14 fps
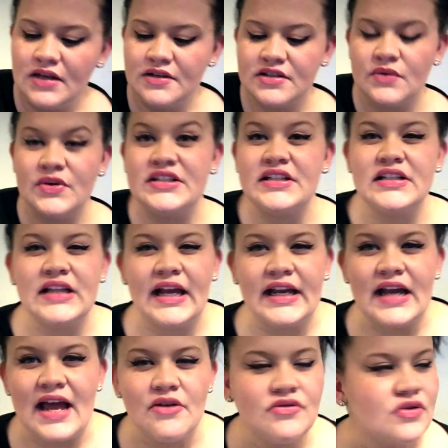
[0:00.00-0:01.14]
so we did
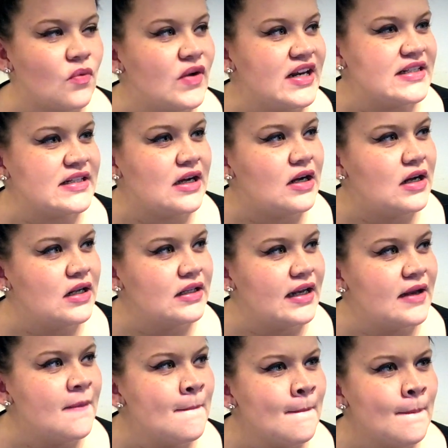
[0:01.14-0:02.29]
like, I don't know what it's called,
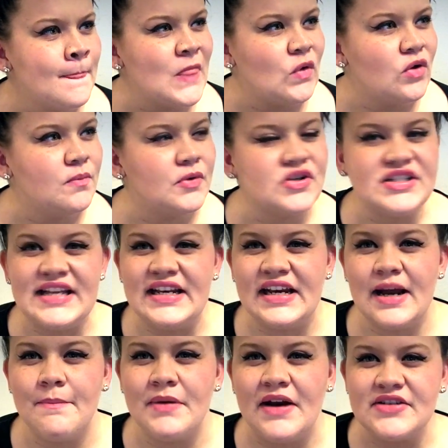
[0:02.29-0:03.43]
like we're both standing
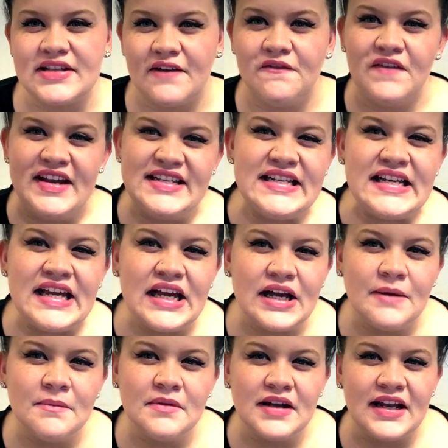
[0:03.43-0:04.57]
up, but I was like facing
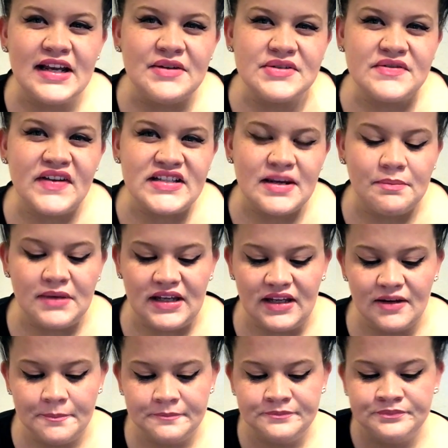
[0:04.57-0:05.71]
him and he was facing
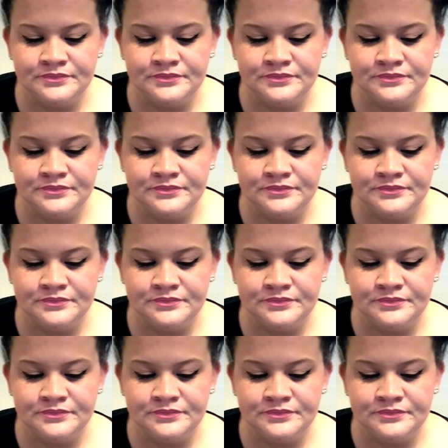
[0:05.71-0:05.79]
me.